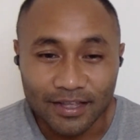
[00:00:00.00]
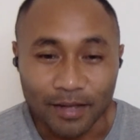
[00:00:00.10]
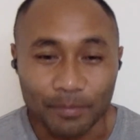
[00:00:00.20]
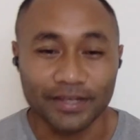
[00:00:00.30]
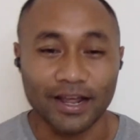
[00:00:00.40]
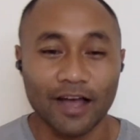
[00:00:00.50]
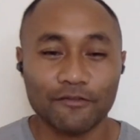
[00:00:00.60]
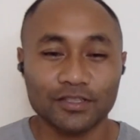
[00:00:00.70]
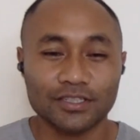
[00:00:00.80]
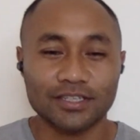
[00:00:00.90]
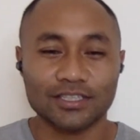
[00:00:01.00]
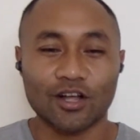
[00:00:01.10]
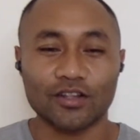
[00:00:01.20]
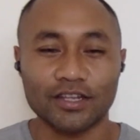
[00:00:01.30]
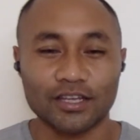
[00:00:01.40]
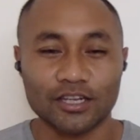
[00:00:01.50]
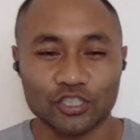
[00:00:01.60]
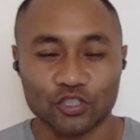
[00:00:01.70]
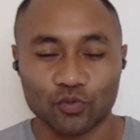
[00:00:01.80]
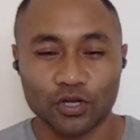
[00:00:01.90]
I mean, obviously it's all in English
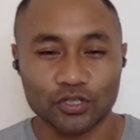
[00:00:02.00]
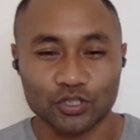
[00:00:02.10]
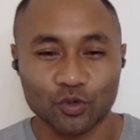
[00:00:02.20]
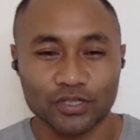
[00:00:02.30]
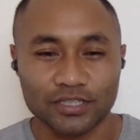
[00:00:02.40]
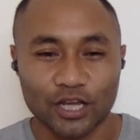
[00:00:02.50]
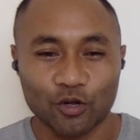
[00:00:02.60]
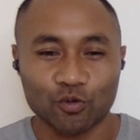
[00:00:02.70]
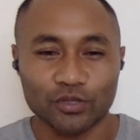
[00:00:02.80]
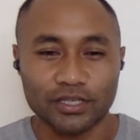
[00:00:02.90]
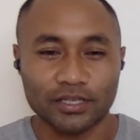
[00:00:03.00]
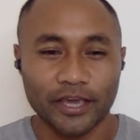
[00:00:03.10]
as well, so it's not only